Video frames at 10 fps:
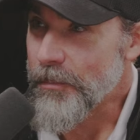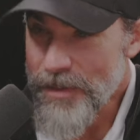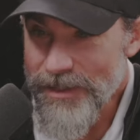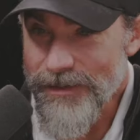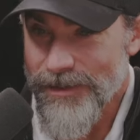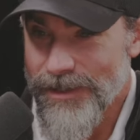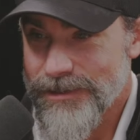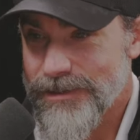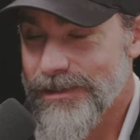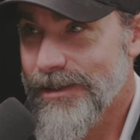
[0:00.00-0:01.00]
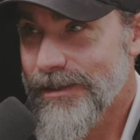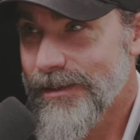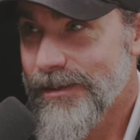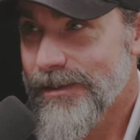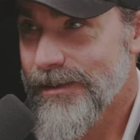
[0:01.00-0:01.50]
bit of this
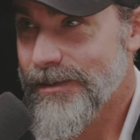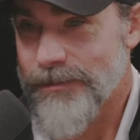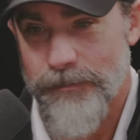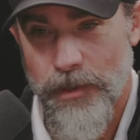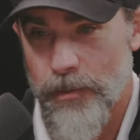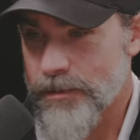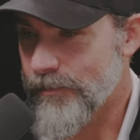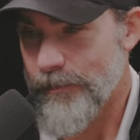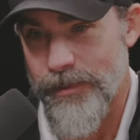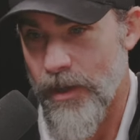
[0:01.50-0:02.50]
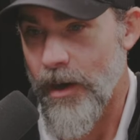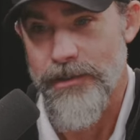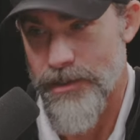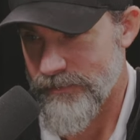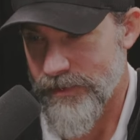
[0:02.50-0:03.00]
goes
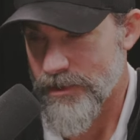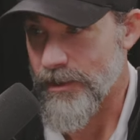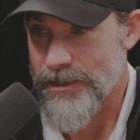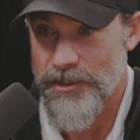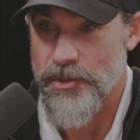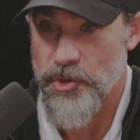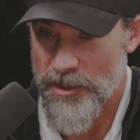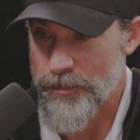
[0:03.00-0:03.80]
beyond just physical. This is just